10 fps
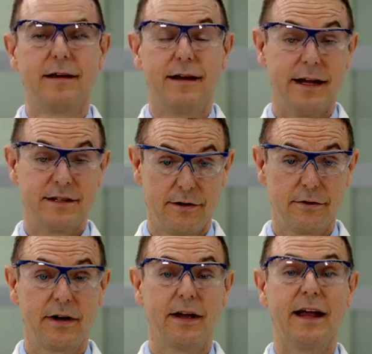Let's
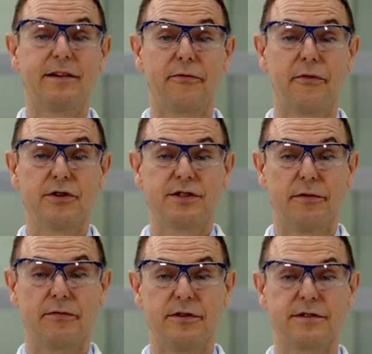look at the first
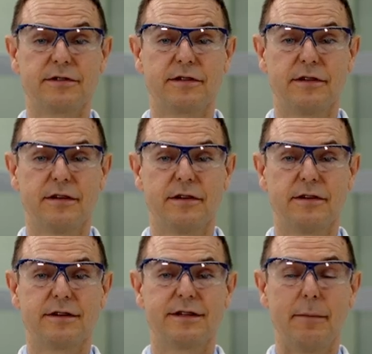difference,
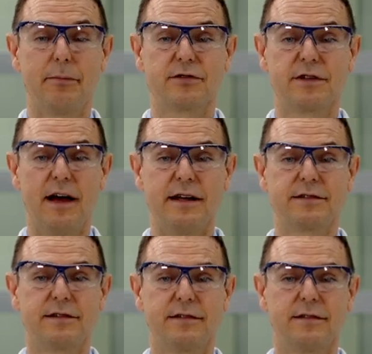the sample size.